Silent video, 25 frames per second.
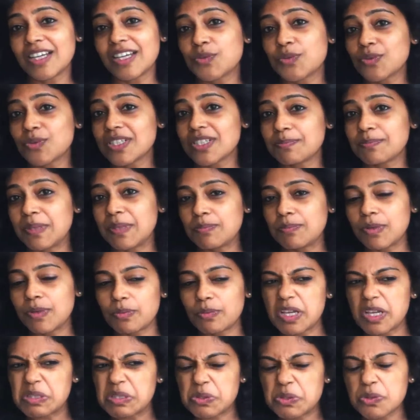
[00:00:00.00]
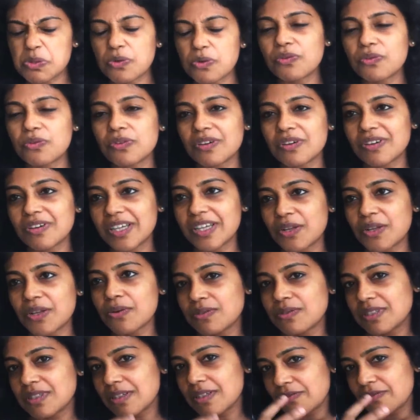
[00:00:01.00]
It was, people were so you
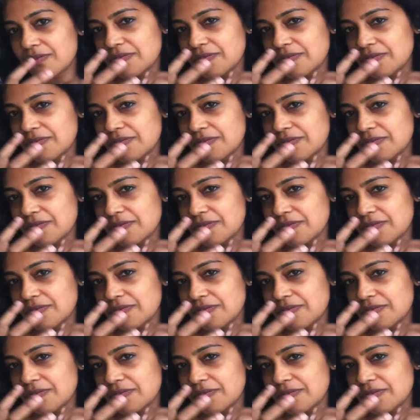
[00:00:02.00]
know,